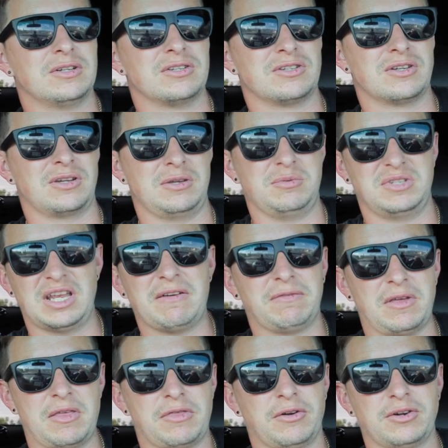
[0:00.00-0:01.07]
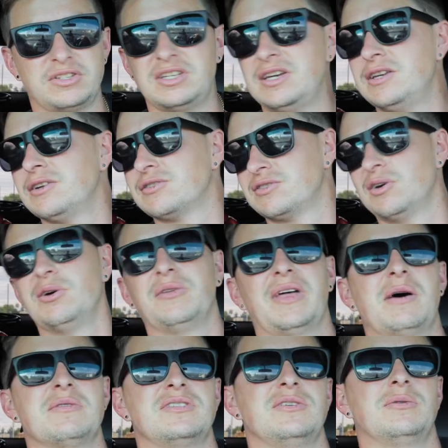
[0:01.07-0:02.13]
So he was definitely 13 years old,
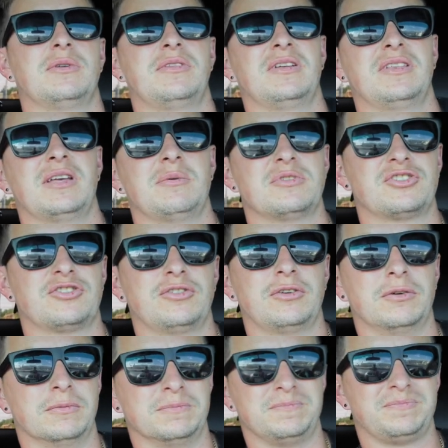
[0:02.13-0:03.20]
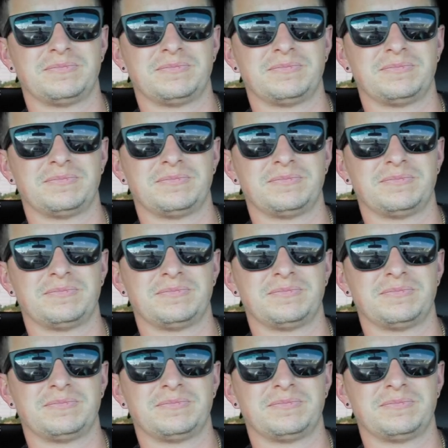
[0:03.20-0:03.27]
that was the only thing that was true.